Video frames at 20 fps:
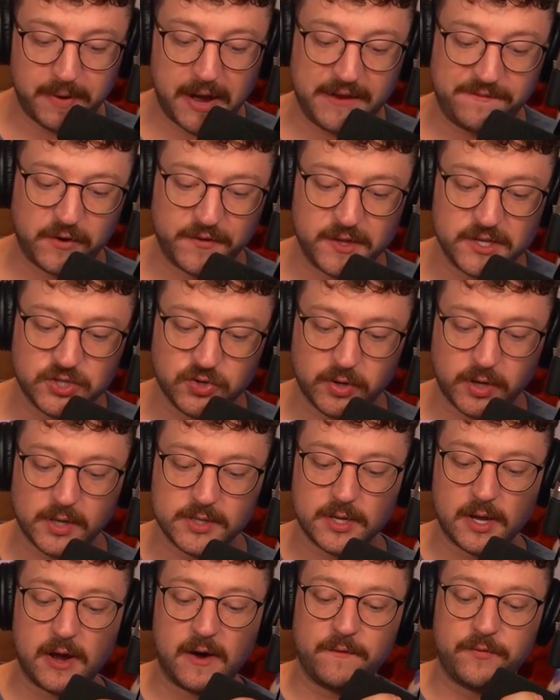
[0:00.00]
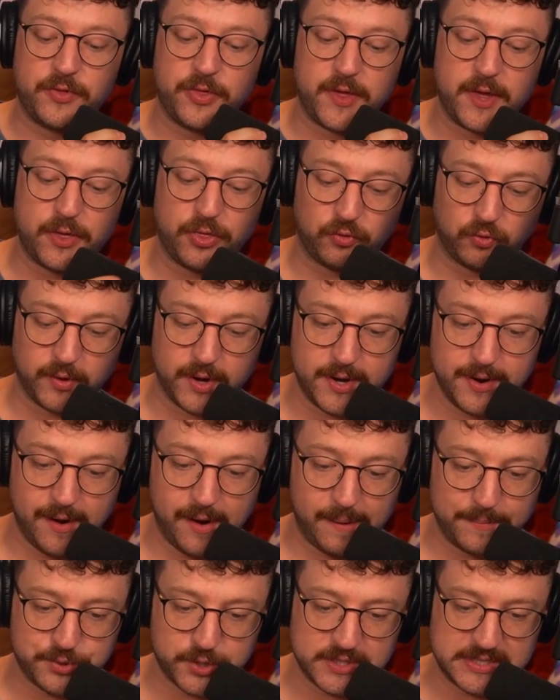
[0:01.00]
by far the strongest of the 3
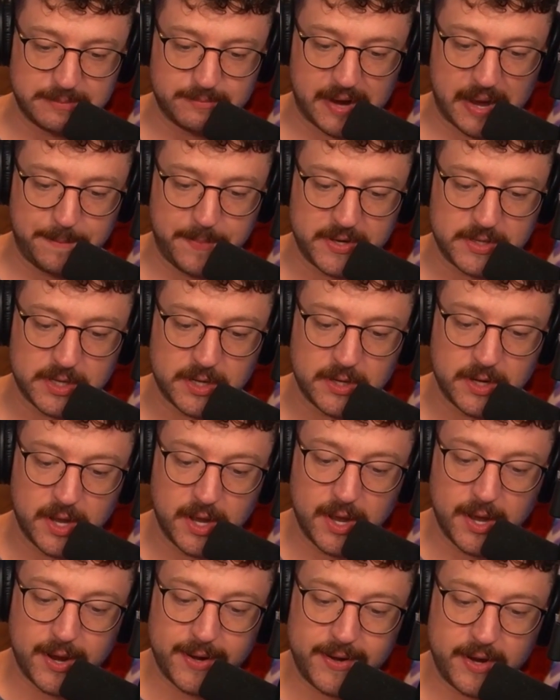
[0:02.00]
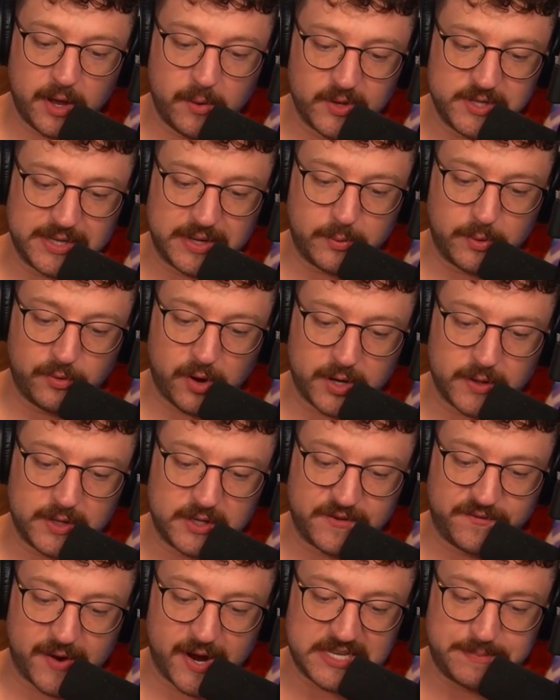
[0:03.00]
options in my opinion. Now, once again, we're rocking the
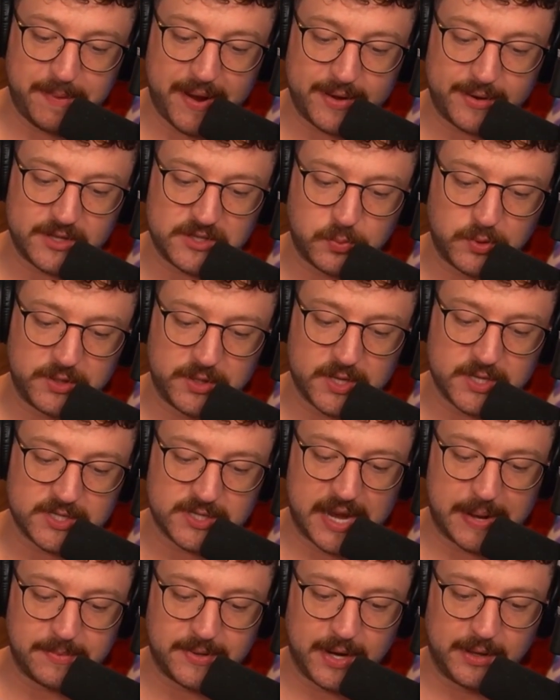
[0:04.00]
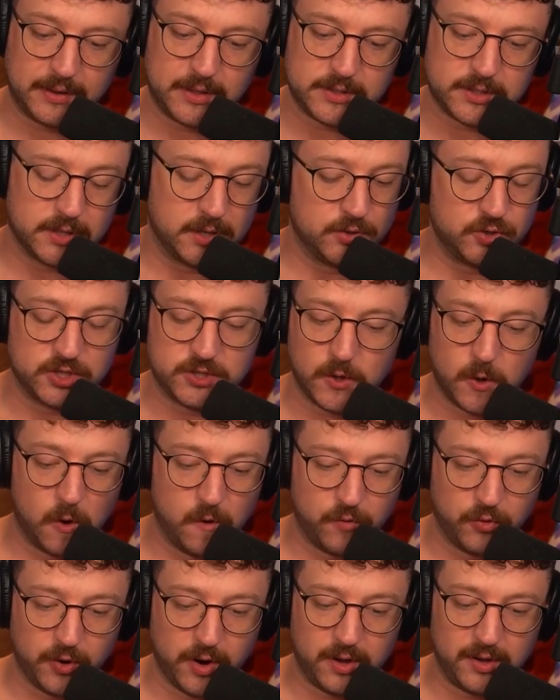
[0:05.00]
Device Bandits with the same talent, just
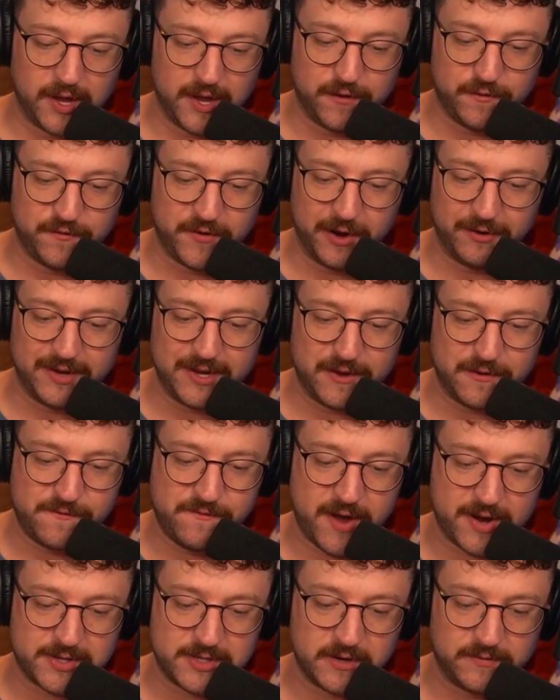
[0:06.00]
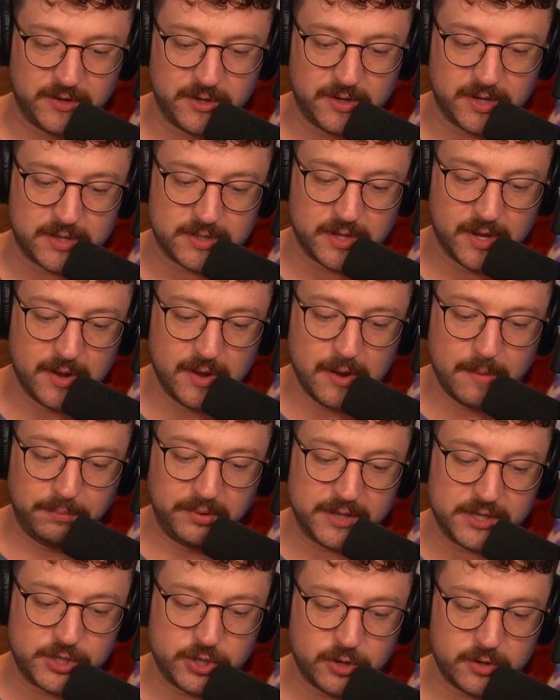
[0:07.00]
overall a very effective unit.
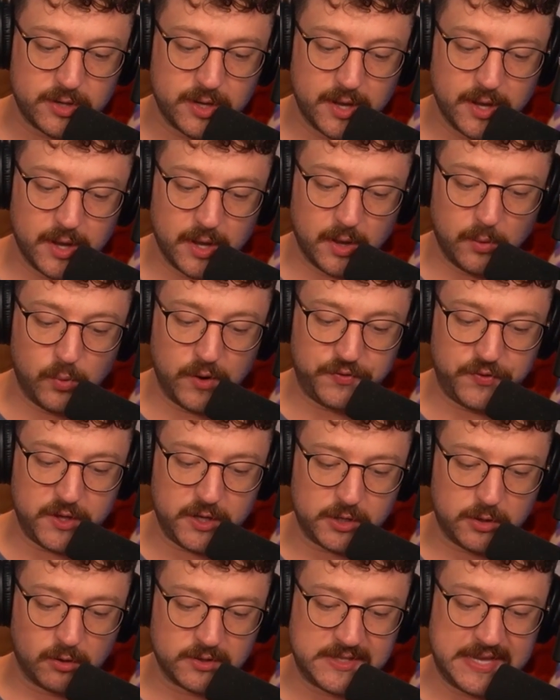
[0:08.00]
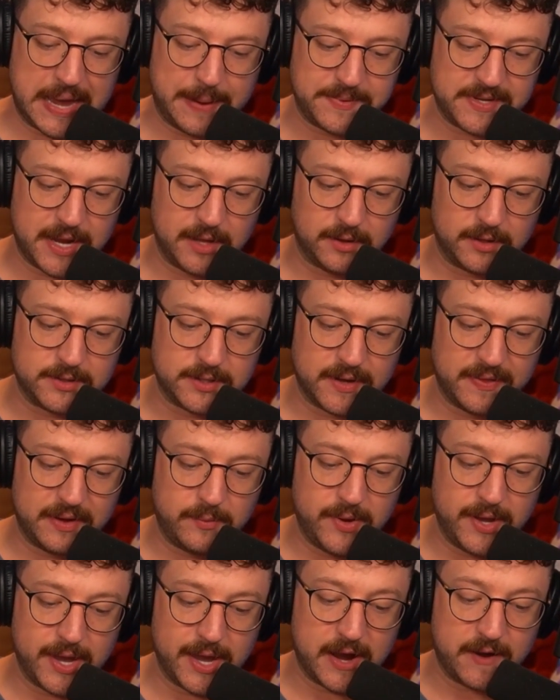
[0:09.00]
Blizzard with the Cult Nap talent. Then
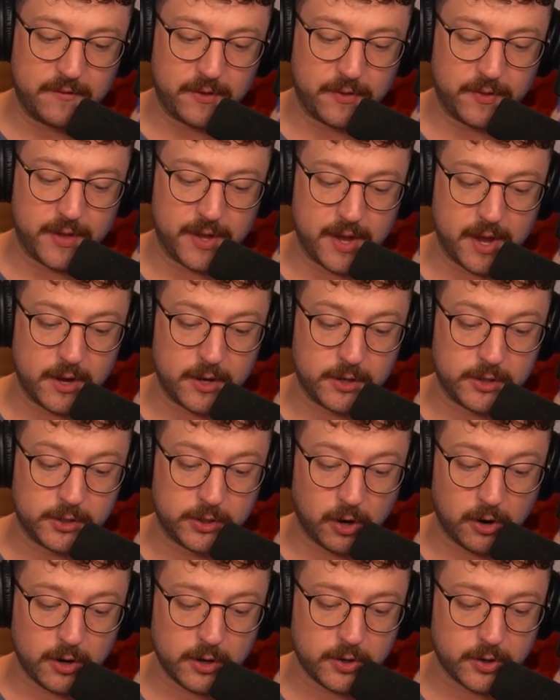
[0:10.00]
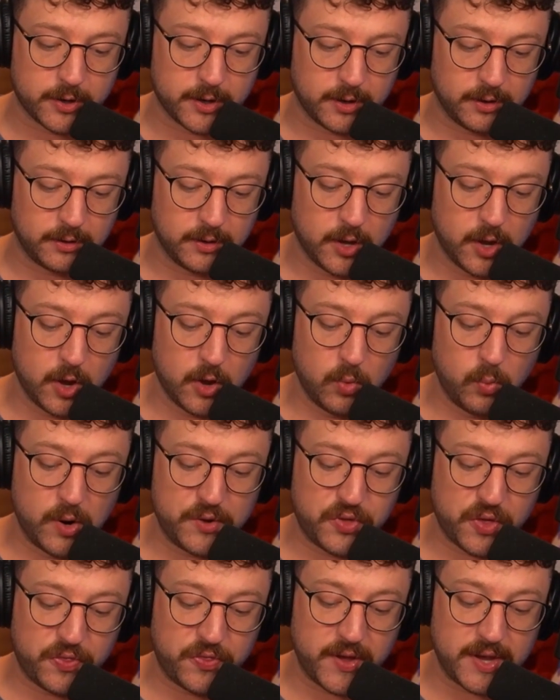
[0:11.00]
we have the Gargoyle
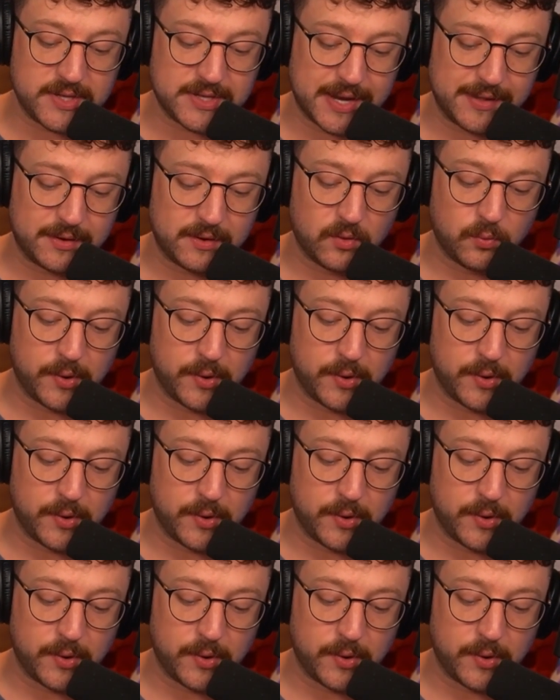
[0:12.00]
with the talent